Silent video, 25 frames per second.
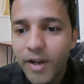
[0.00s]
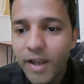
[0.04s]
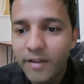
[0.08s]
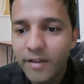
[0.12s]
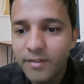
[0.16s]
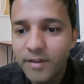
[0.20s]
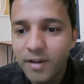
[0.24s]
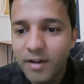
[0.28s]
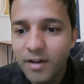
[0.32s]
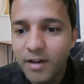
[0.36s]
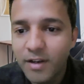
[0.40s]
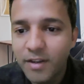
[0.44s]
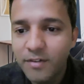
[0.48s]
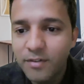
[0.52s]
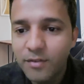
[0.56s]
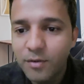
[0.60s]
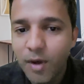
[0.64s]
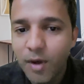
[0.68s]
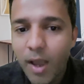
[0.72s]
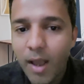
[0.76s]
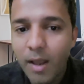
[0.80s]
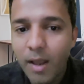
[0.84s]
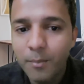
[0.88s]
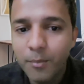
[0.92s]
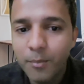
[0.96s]
contacts at least.
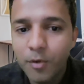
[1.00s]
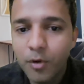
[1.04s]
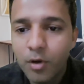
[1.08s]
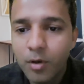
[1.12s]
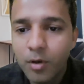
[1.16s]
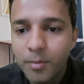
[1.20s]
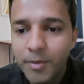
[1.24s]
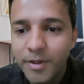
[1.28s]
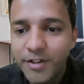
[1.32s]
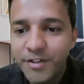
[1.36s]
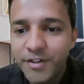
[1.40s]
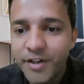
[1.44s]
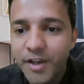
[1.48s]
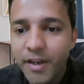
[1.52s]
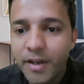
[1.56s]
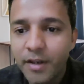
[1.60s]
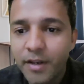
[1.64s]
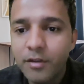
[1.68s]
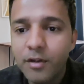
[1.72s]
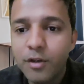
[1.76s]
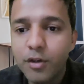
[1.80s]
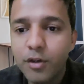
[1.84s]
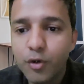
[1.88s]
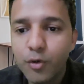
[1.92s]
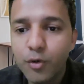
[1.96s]
So I'm going to be
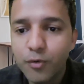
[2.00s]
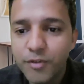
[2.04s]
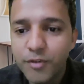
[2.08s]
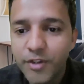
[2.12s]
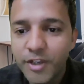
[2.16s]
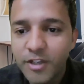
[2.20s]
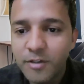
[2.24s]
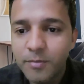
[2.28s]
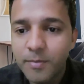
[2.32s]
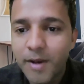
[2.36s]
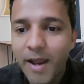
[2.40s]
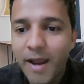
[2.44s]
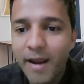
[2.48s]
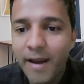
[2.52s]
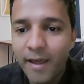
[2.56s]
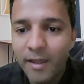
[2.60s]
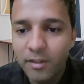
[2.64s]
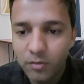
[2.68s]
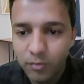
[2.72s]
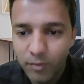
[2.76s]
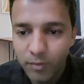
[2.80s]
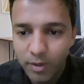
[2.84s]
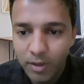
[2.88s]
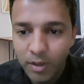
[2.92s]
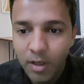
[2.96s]
sharing the usage plan
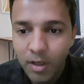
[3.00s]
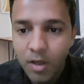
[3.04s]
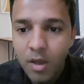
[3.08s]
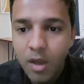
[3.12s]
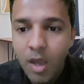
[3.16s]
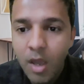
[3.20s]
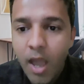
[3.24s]
as well